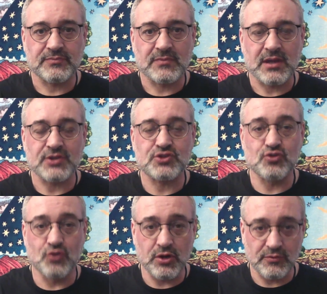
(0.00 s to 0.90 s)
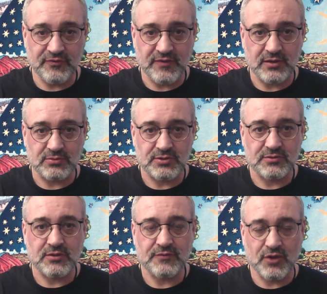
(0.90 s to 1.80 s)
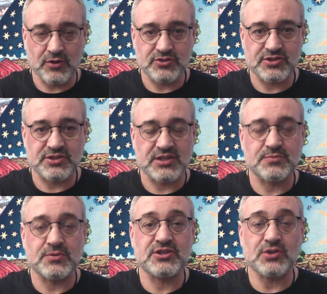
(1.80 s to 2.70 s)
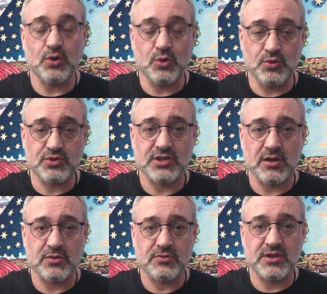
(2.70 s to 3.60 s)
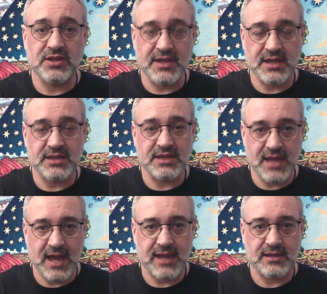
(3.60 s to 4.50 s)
a toroidal field of consciousness, which is also the yin and the yang.